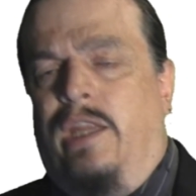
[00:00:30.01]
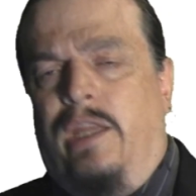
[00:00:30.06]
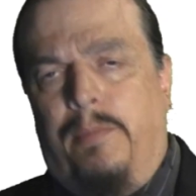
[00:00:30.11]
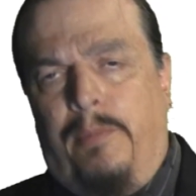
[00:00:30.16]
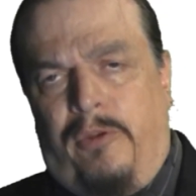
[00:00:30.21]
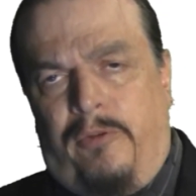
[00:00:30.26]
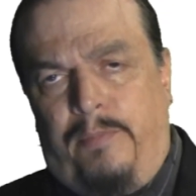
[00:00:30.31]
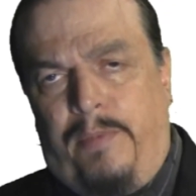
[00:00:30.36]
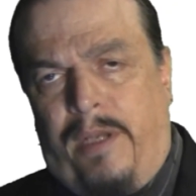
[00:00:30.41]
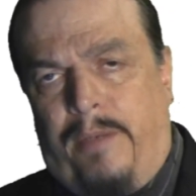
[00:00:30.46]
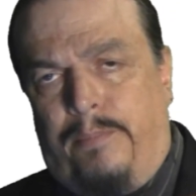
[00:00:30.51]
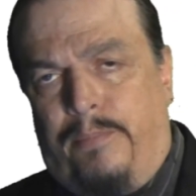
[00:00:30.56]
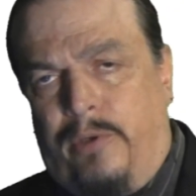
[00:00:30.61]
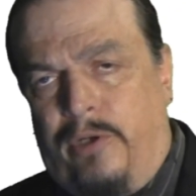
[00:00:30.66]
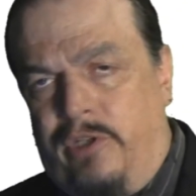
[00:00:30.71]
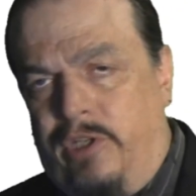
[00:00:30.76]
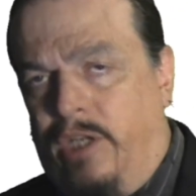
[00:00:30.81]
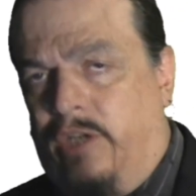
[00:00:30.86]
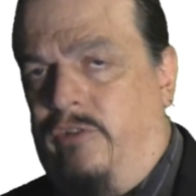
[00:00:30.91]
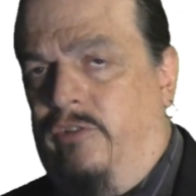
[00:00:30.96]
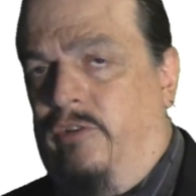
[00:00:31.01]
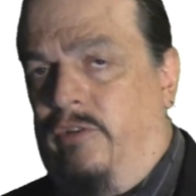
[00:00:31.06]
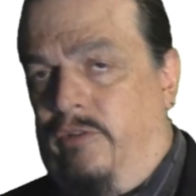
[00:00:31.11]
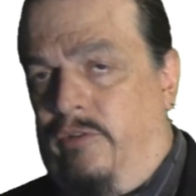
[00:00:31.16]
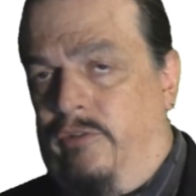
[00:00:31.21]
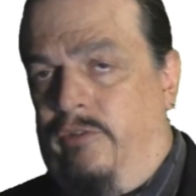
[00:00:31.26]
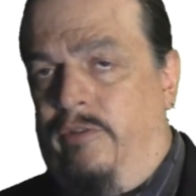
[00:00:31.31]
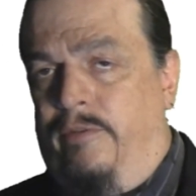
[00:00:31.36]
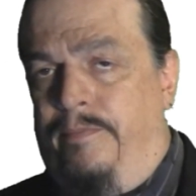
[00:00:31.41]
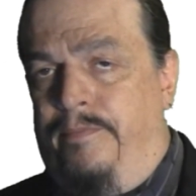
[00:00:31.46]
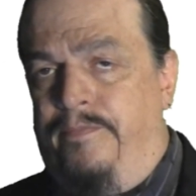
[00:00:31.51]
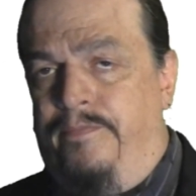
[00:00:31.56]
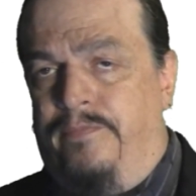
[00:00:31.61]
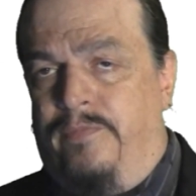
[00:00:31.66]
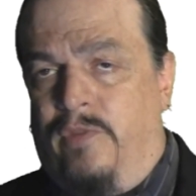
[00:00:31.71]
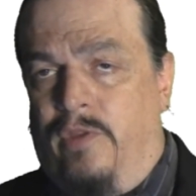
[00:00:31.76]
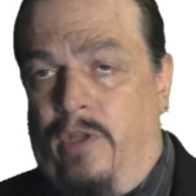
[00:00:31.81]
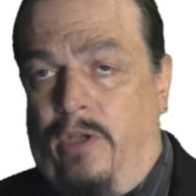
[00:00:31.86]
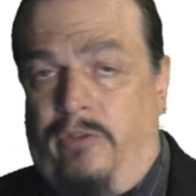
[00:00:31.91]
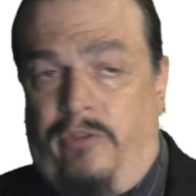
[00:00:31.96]
They must make predictions.
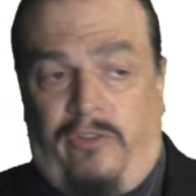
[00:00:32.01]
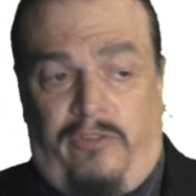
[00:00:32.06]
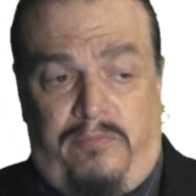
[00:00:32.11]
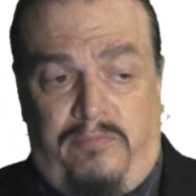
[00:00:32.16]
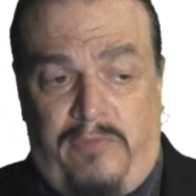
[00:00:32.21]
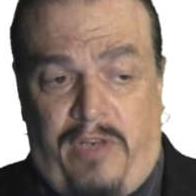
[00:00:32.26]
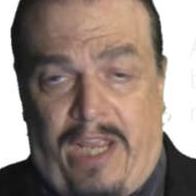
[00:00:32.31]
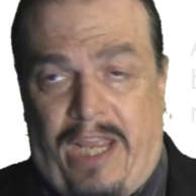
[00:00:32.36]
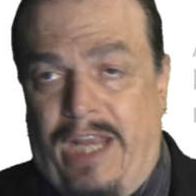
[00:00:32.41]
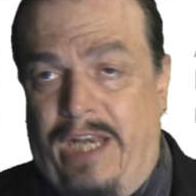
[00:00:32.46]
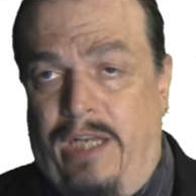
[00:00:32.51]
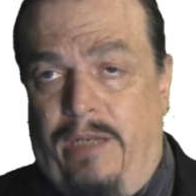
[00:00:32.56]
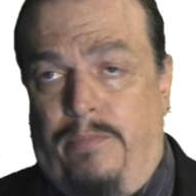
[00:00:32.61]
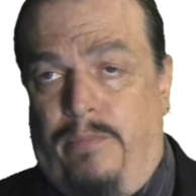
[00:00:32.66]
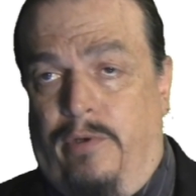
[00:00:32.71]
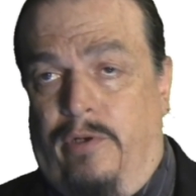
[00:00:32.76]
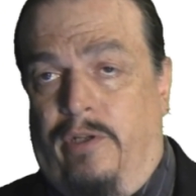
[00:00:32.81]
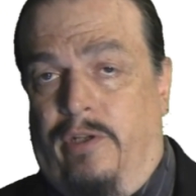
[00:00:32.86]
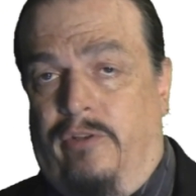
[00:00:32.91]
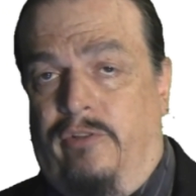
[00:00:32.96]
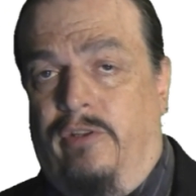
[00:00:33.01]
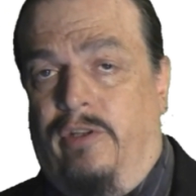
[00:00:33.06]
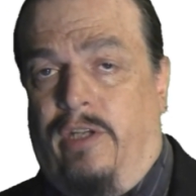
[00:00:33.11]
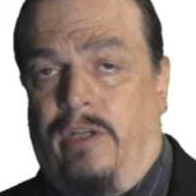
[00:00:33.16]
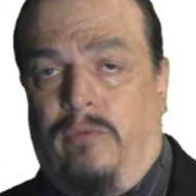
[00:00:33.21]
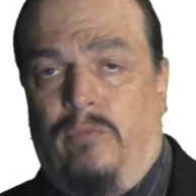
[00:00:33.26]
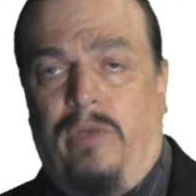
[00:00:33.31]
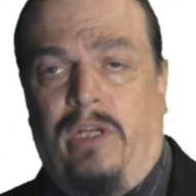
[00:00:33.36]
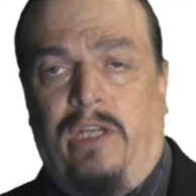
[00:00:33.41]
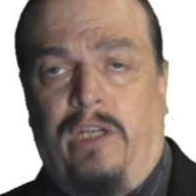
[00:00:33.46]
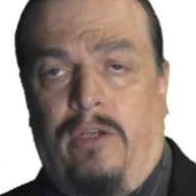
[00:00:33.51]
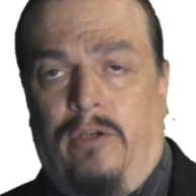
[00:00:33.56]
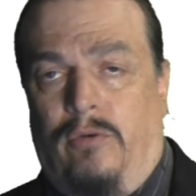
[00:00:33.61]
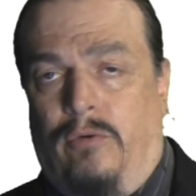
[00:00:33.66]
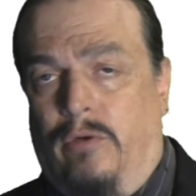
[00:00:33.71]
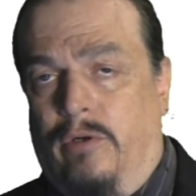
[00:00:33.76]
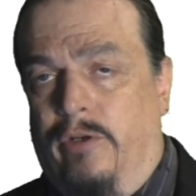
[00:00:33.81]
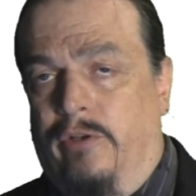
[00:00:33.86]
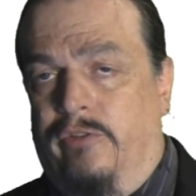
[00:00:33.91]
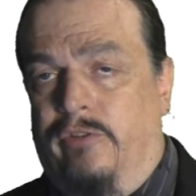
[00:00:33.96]
Not just any prediction, like reading a
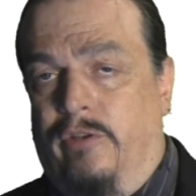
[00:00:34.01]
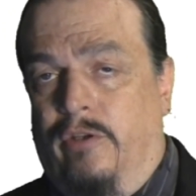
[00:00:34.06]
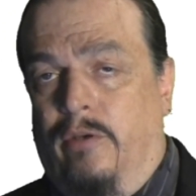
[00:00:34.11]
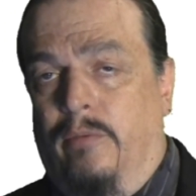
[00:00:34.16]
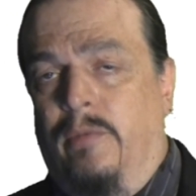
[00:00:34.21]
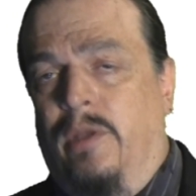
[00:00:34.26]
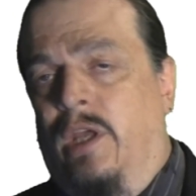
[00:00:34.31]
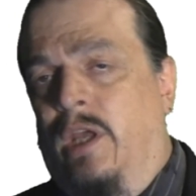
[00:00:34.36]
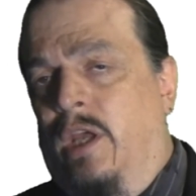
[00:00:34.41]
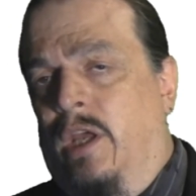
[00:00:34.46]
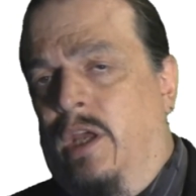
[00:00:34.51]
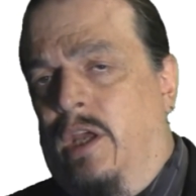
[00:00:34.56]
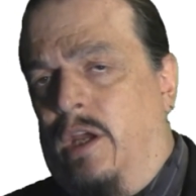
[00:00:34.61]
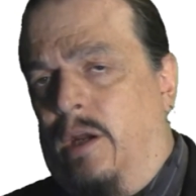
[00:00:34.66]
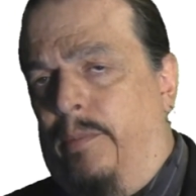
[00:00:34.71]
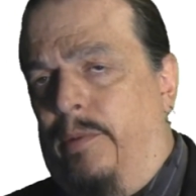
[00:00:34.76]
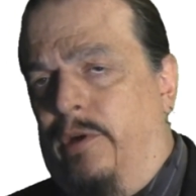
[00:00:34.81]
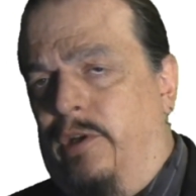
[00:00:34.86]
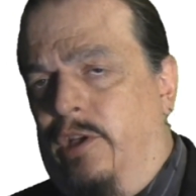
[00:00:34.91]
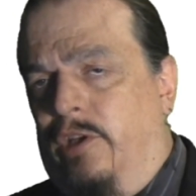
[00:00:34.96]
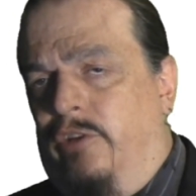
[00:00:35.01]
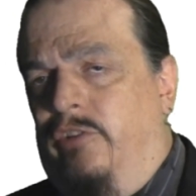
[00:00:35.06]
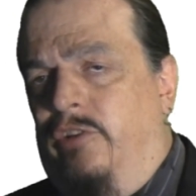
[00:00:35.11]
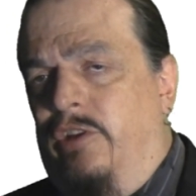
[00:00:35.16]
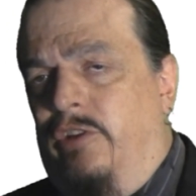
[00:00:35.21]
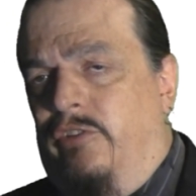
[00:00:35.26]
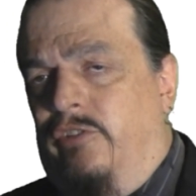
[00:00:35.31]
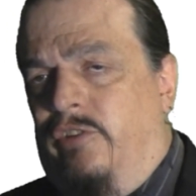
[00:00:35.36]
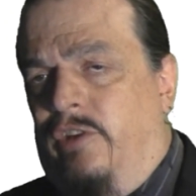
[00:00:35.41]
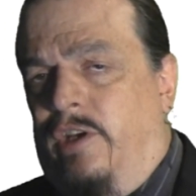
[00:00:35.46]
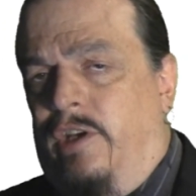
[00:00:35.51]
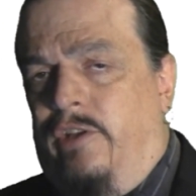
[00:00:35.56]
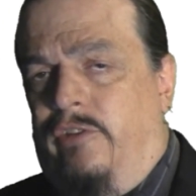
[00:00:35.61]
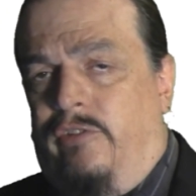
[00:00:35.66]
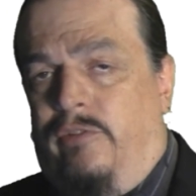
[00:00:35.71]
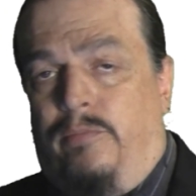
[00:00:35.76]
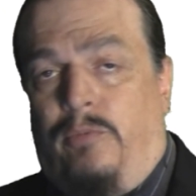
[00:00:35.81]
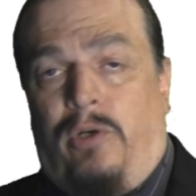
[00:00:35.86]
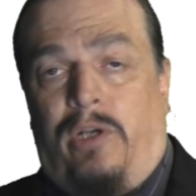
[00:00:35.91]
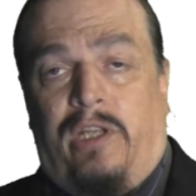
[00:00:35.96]
horoscope. A prediction in
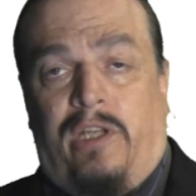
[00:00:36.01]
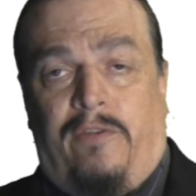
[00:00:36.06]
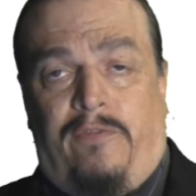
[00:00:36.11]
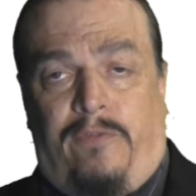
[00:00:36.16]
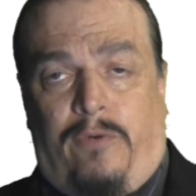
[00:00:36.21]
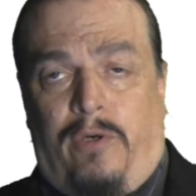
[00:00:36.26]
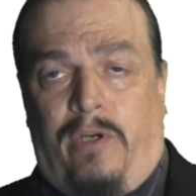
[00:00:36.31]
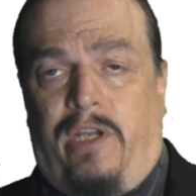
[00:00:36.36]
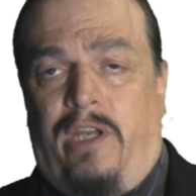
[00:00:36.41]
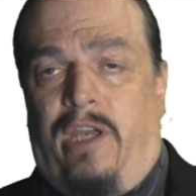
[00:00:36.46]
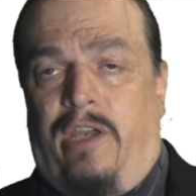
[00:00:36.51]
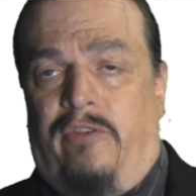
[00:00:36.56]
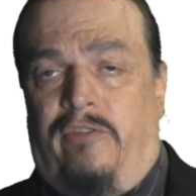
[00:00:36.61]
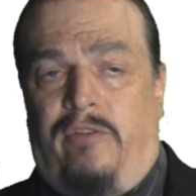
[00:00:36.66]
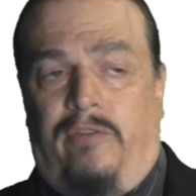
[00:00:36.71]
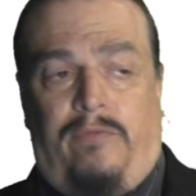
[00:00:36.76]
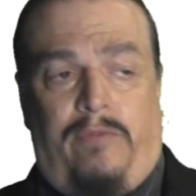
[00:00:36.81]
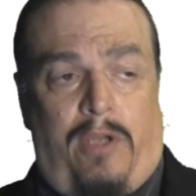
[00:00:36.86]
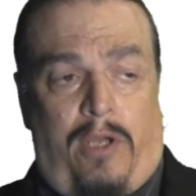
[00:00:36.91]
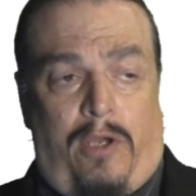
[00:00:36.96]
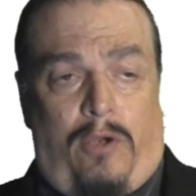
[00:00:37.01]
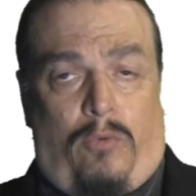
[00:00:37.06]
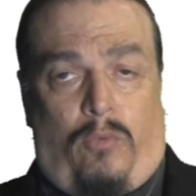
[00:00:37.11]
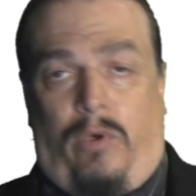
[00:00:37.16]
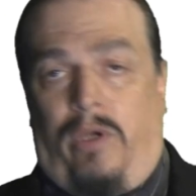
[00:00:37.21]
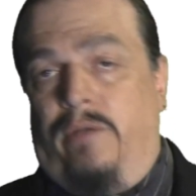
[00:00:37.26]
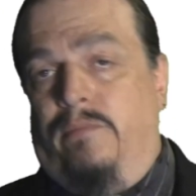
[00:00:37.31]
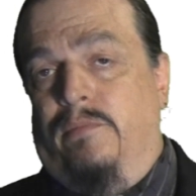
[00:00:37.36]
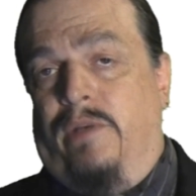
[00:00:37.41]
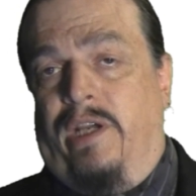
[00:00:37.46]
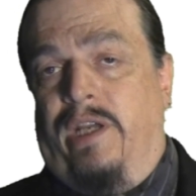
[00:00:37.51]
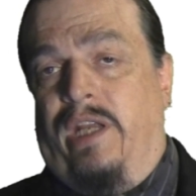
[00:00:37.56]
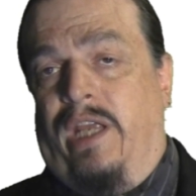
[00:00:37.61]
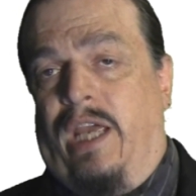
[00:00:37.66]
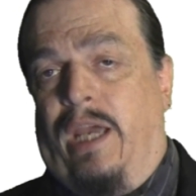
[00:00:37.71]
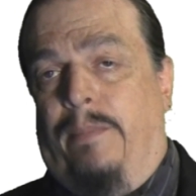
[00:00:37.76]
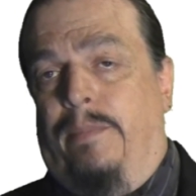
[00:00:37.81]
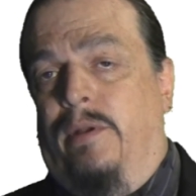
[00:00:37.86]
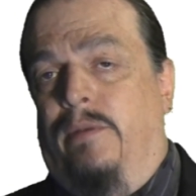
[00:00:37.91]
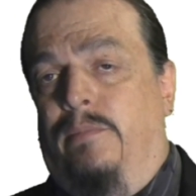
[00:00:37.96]
science is more like a forecast of what might
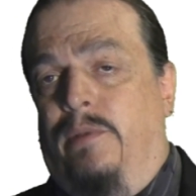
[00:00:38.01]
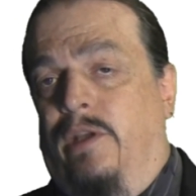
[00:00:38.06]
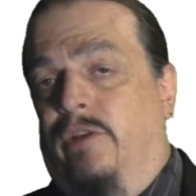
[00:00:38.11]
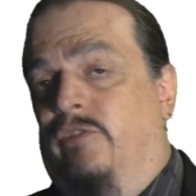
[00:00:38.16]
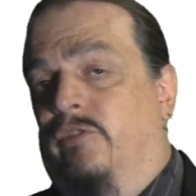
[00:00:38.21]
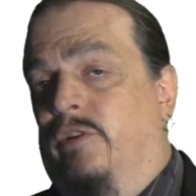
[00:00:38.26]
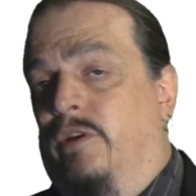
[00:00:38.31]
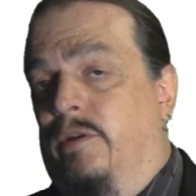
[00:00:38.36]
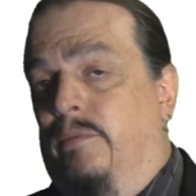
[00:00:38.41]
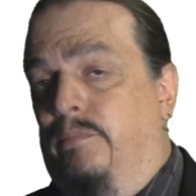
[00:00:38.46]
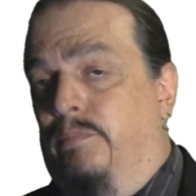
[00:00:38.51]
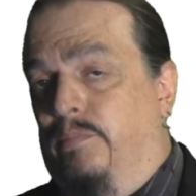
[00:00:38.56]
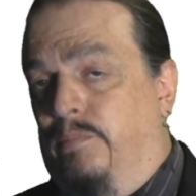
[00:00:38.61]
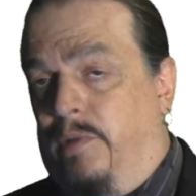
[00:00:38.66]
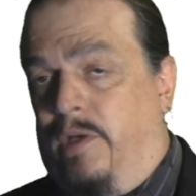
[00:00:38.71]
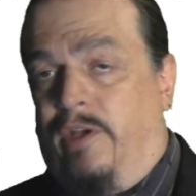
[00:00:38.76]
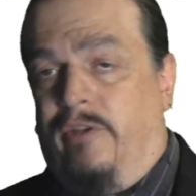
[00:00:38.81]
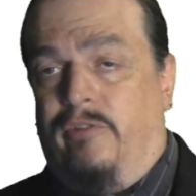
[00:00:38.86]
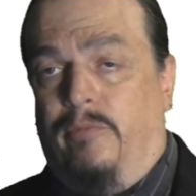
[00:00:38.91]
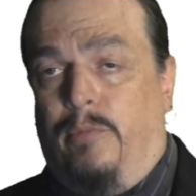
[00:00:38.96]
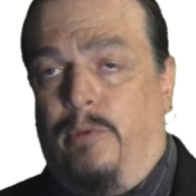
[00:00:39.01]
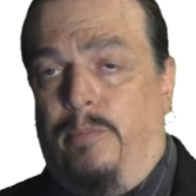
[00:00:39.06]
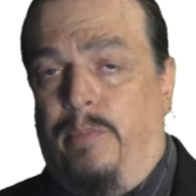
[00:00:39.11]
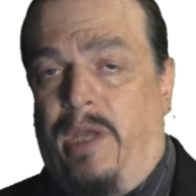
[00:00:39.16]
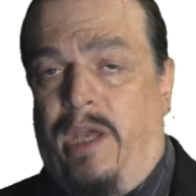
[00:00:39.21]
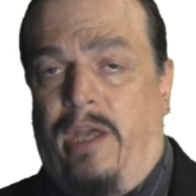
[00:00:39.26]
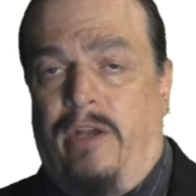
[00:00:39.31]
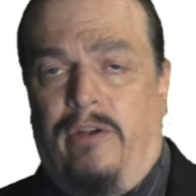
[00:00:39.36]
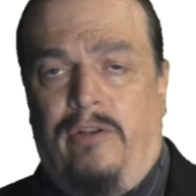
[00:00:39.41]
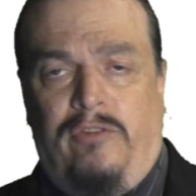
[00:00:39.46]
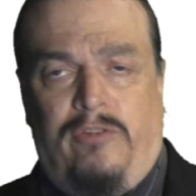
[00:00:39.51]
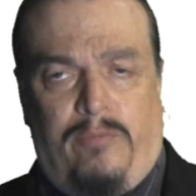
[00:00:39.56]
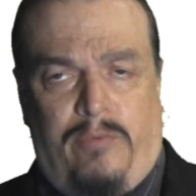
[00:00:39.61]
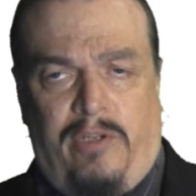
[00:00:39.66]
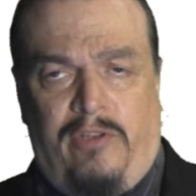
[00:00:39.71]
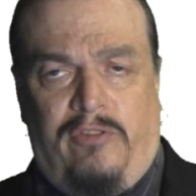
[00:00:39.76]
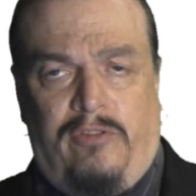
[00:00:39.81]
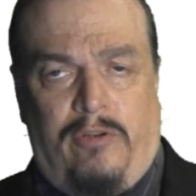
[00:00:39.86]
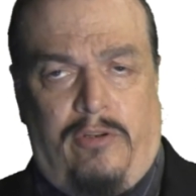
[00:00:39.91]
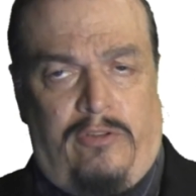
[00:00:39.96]
happen based on possible patterns,
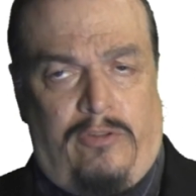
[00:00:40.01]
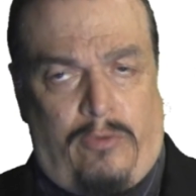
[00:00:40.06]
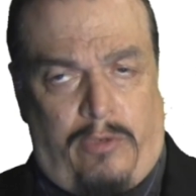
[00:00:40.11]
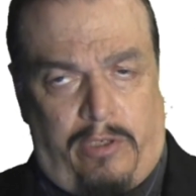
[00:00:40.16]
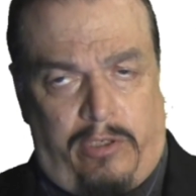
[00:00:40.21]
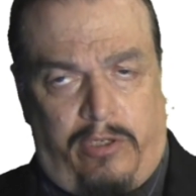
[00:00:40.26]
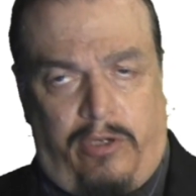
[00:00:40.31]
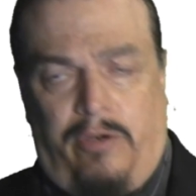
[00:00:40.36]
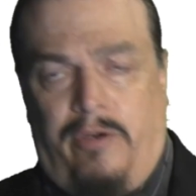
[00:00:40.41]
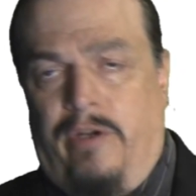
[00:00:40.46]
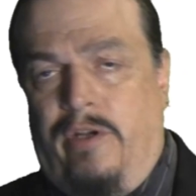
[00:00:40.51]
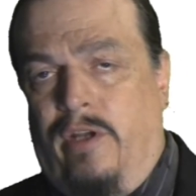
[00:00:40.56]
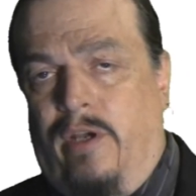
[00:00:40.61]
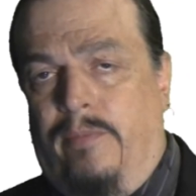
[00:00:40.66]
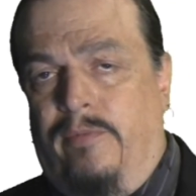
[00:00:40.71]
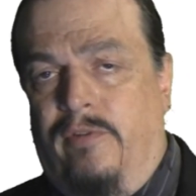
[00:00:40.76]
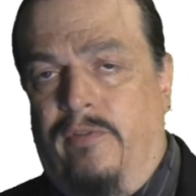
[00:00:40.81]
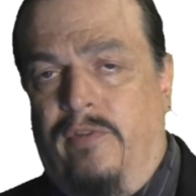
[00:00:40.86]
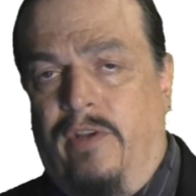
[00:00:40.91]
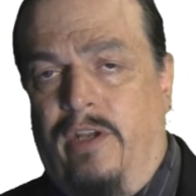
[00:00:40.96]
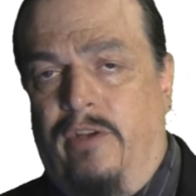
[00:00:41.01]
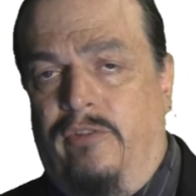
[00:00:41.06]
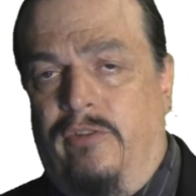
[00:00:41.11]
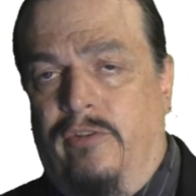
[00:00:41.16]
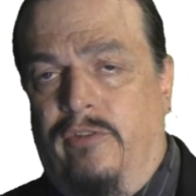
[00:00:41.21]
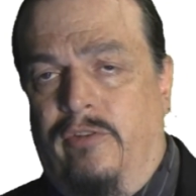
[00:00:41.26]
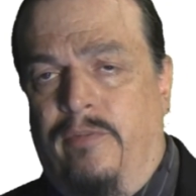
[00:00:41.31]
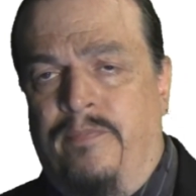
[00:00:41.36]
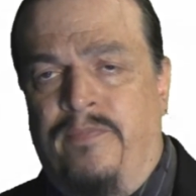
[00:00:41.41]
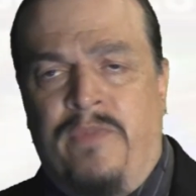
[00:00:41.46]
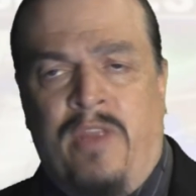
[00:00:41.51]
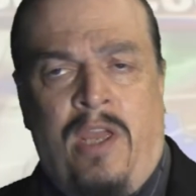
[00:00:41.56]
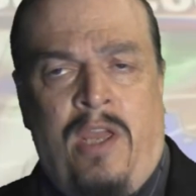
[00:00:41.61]
research, or current observations.